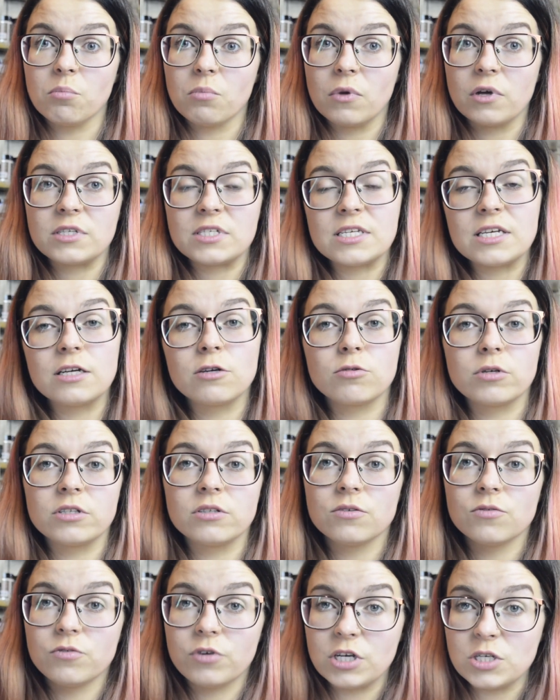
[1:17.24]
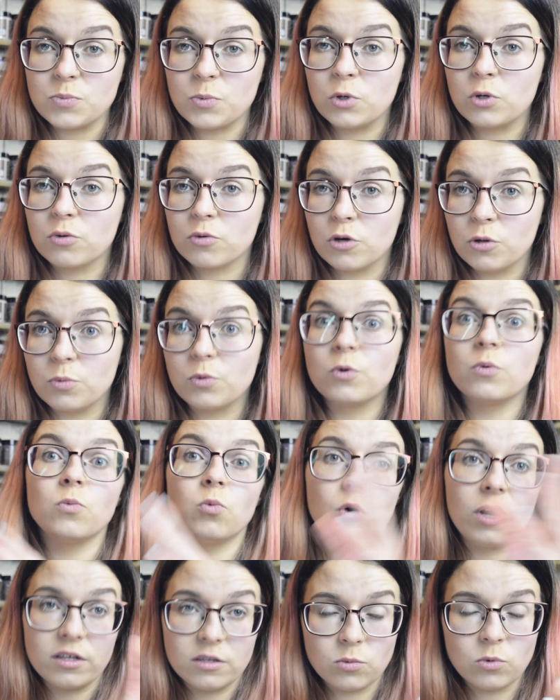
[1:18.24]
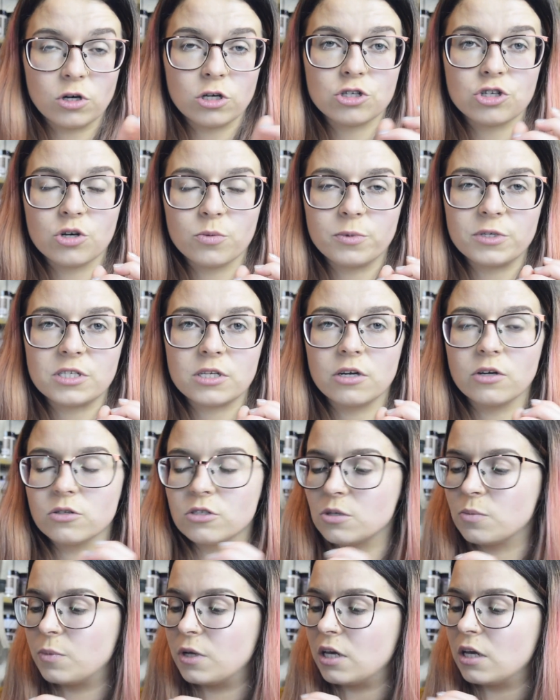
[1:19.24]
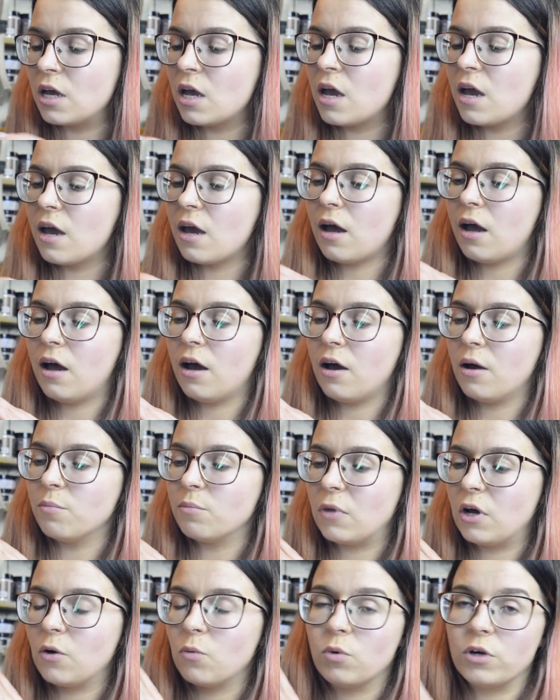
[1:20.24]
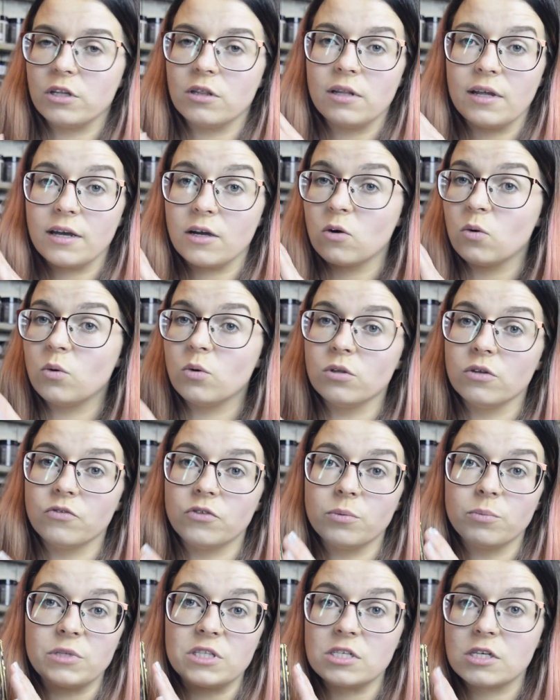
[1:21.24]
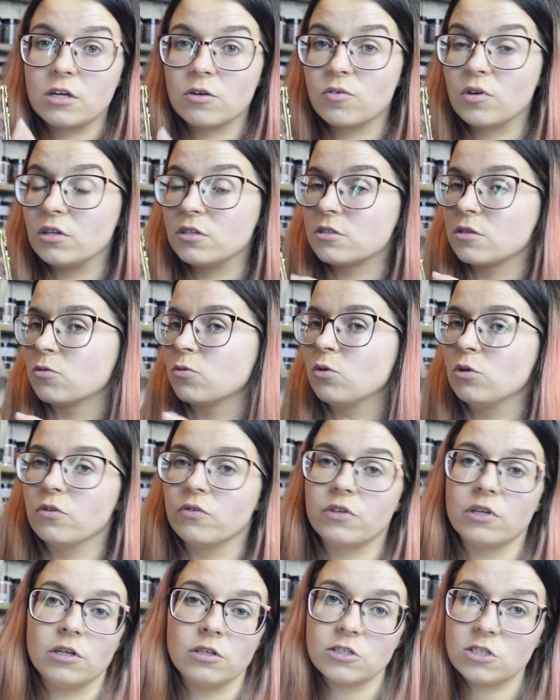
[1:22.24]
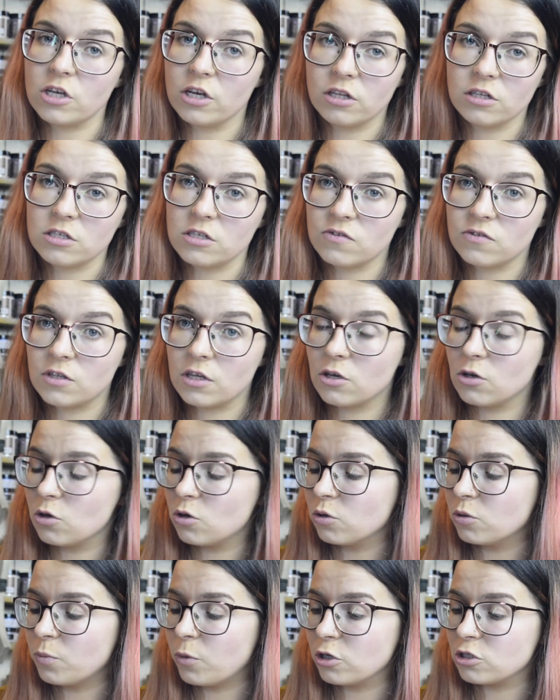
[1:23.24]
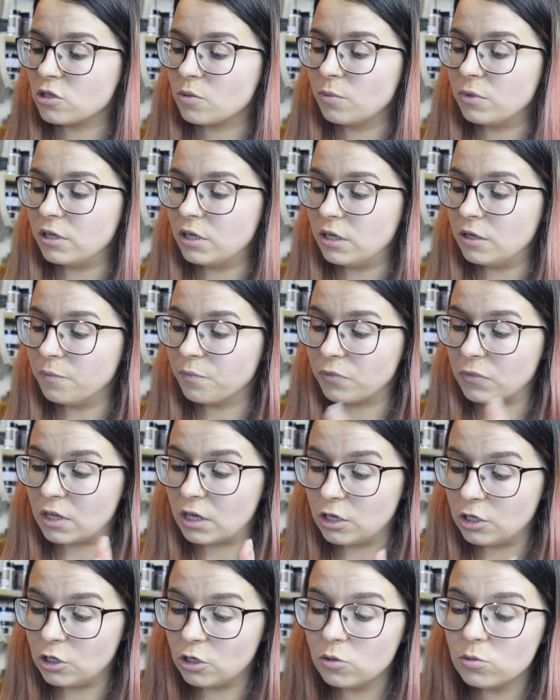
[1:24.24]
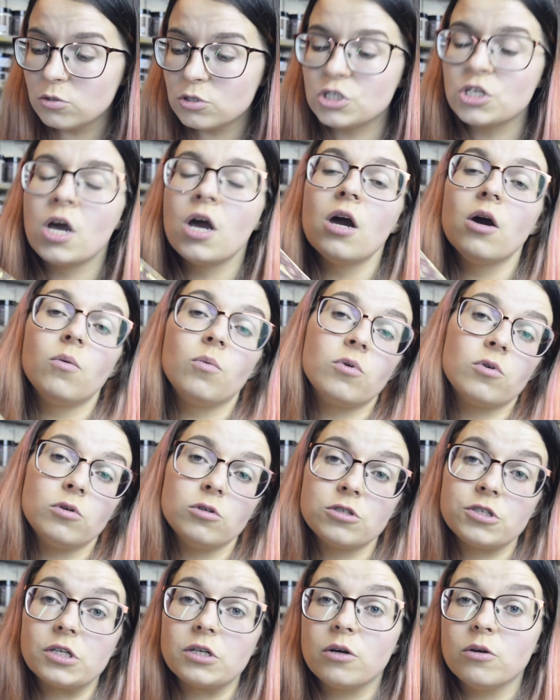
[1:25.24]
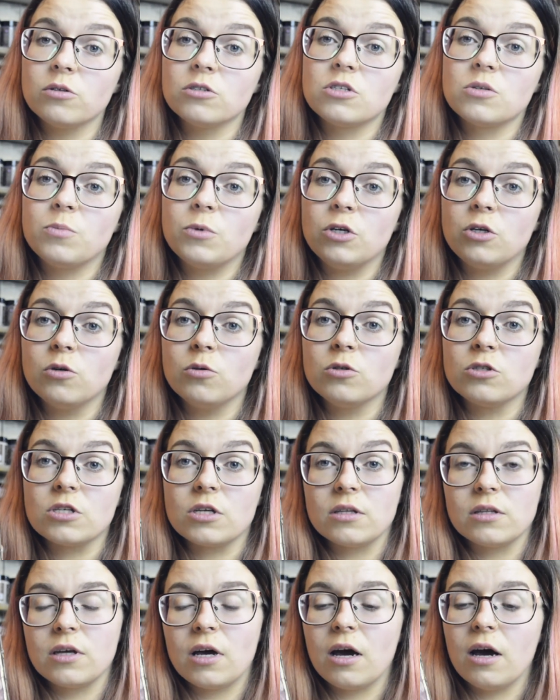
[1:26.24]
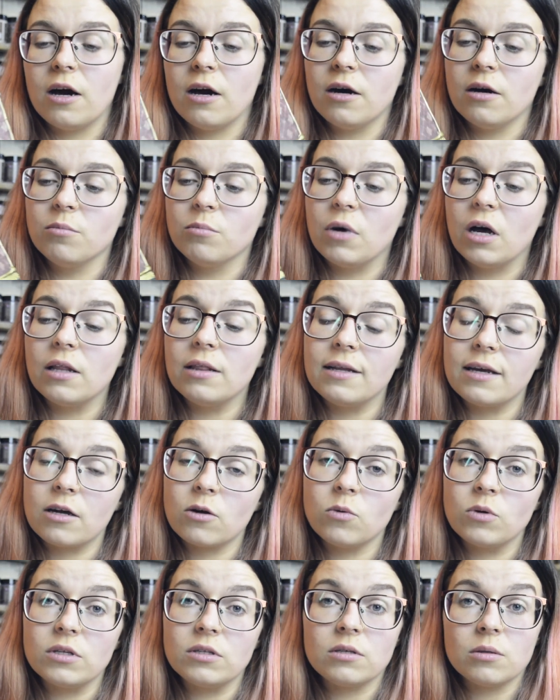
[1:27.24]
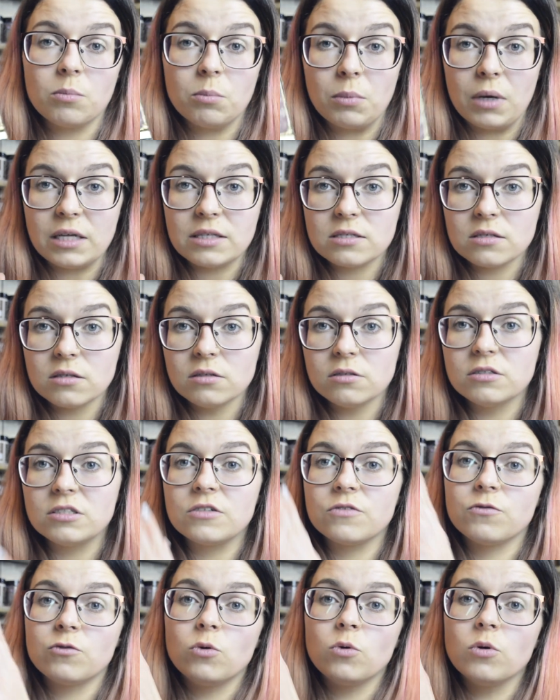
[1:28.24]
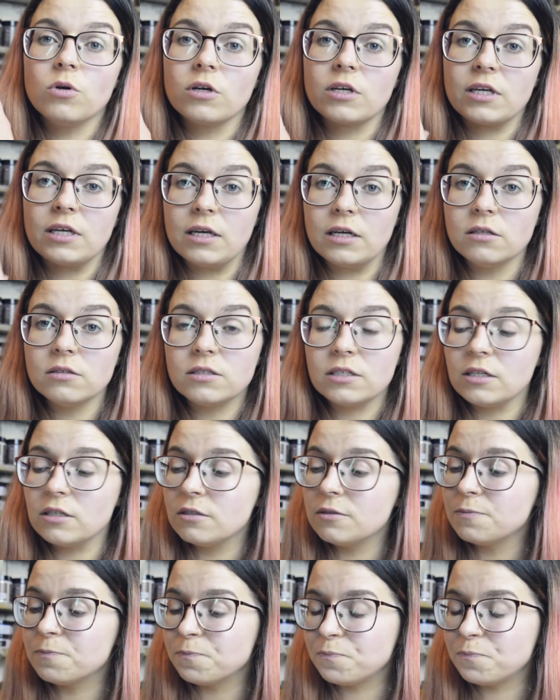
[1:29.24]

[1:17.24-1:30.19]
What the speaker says: secret Facebook group where the workshop is going to be with like all of the materials and all of the alternatives that you could possibly use. We're also going to be using liquid metals for gilding.